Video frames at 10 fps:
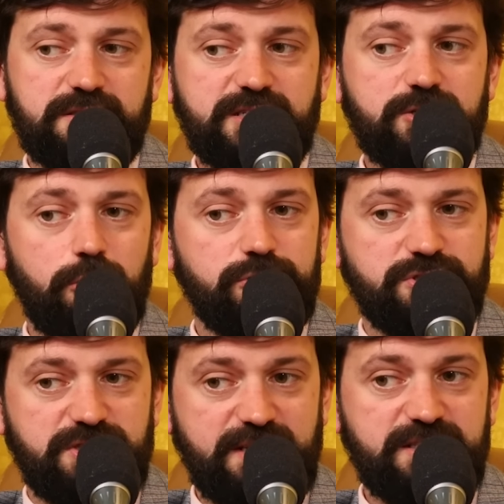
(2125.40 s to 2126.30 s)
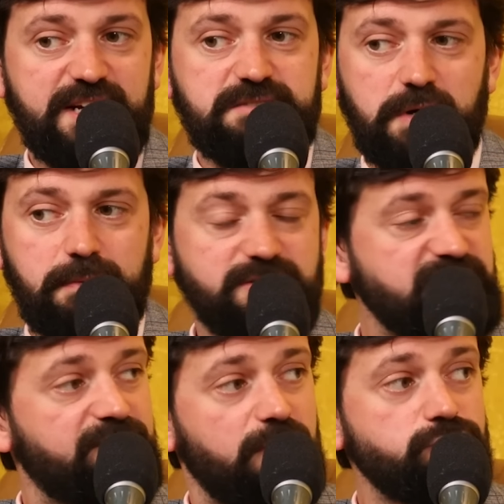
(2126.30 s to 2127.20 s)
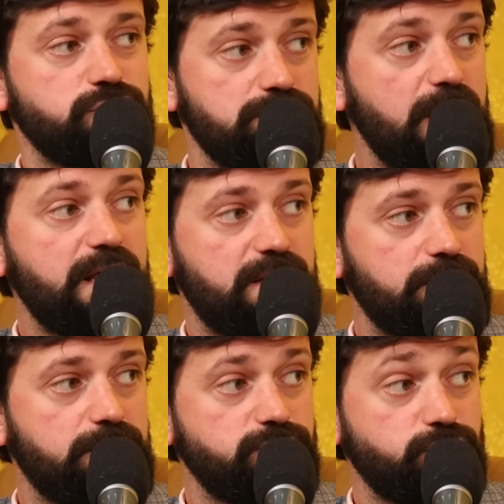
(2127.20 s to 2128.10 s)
that this costs in today's money around $700 million.